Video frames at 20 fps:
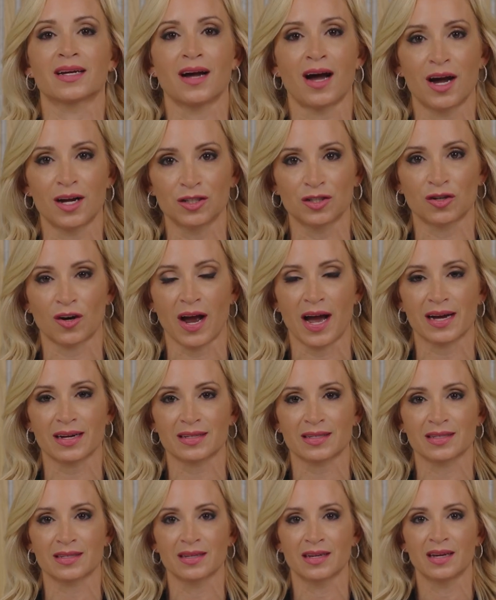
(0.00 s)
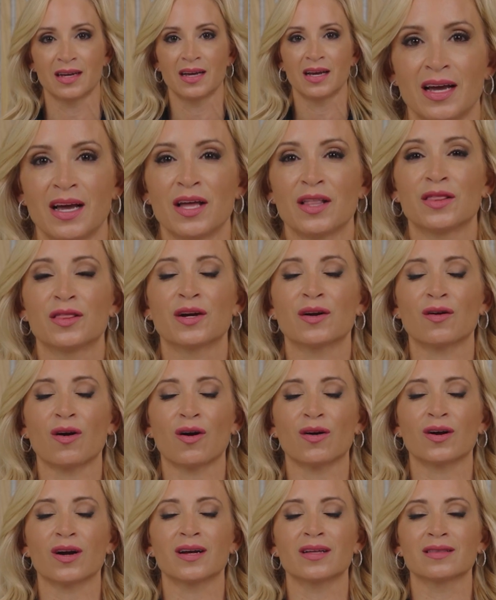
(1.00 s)
contracts. There
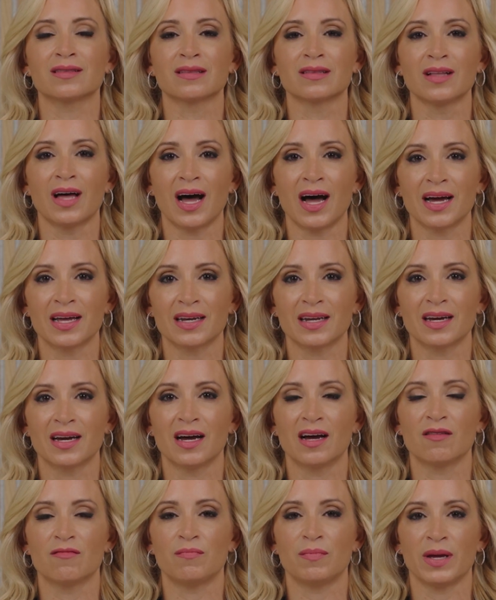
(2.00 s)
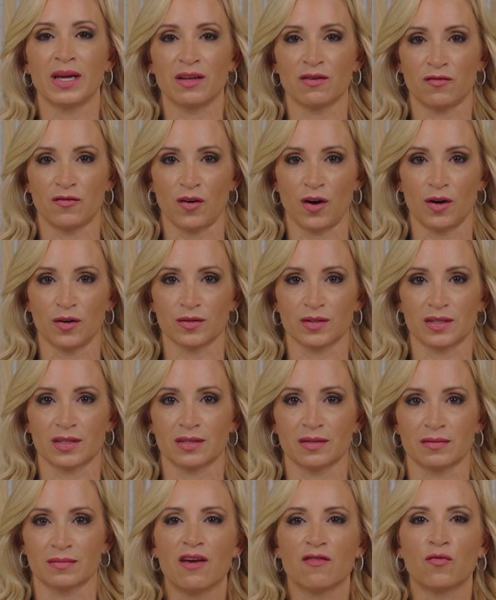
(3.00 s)
are a lot of
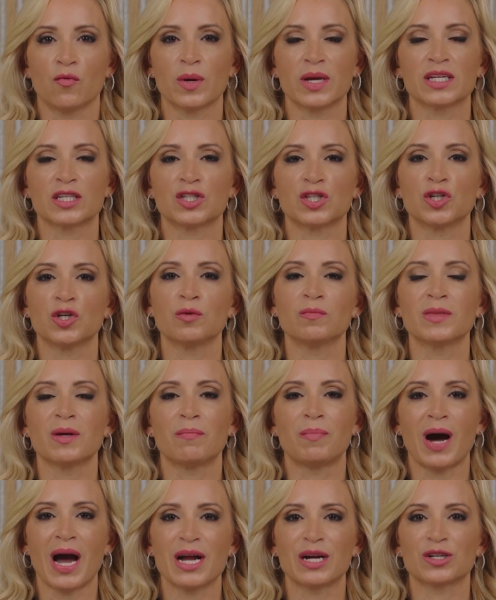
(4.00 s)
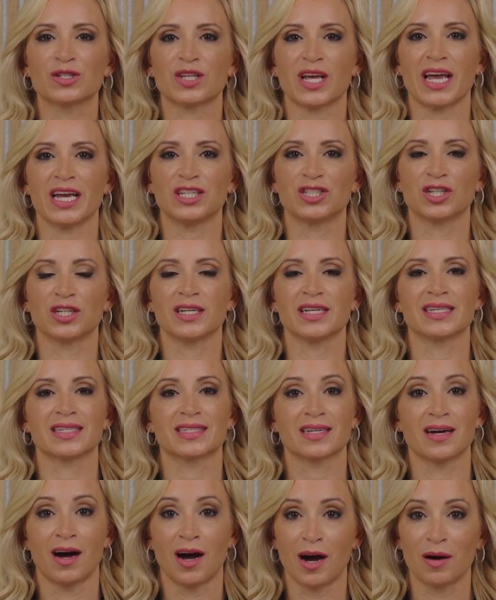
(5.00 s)
pitfalls. If we assume the buyer's agent is
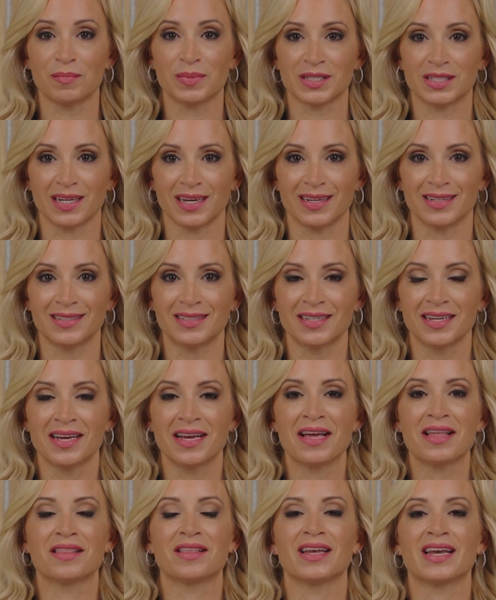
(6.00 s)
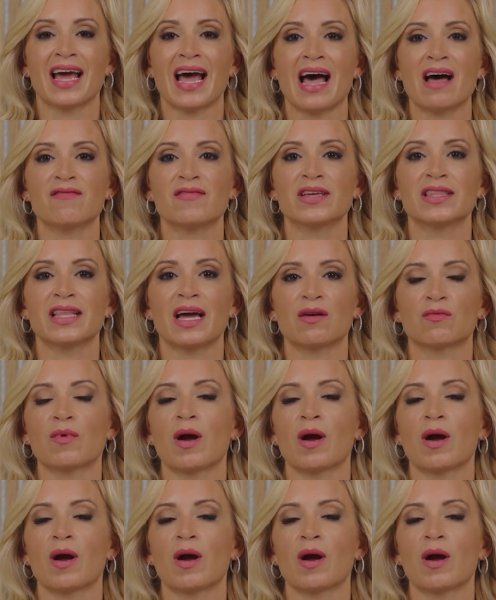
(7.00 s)
competent, then having that